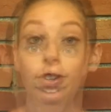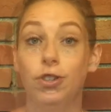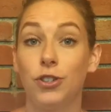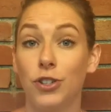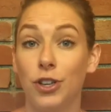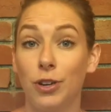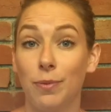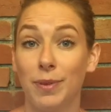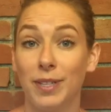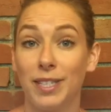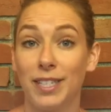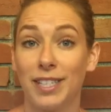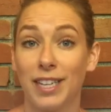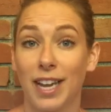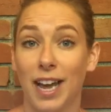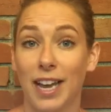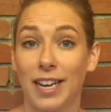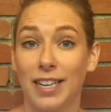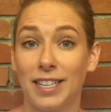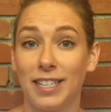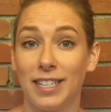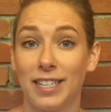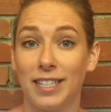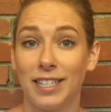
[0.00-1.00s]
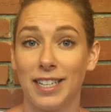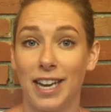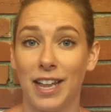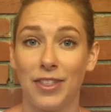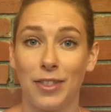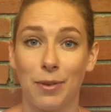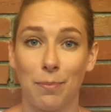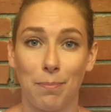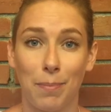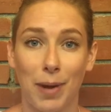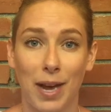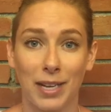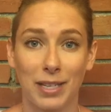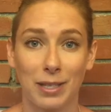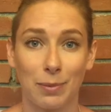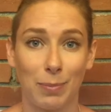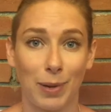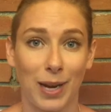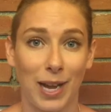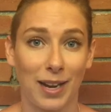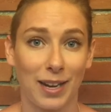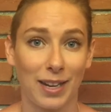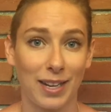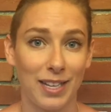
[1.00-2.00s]
German scientists at the
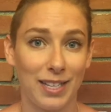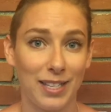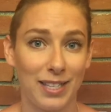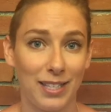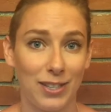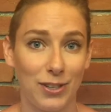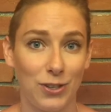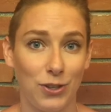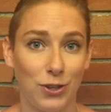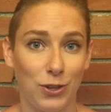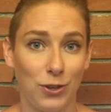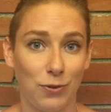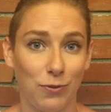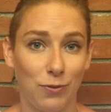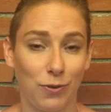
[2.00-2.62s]
Max-Planck-Institut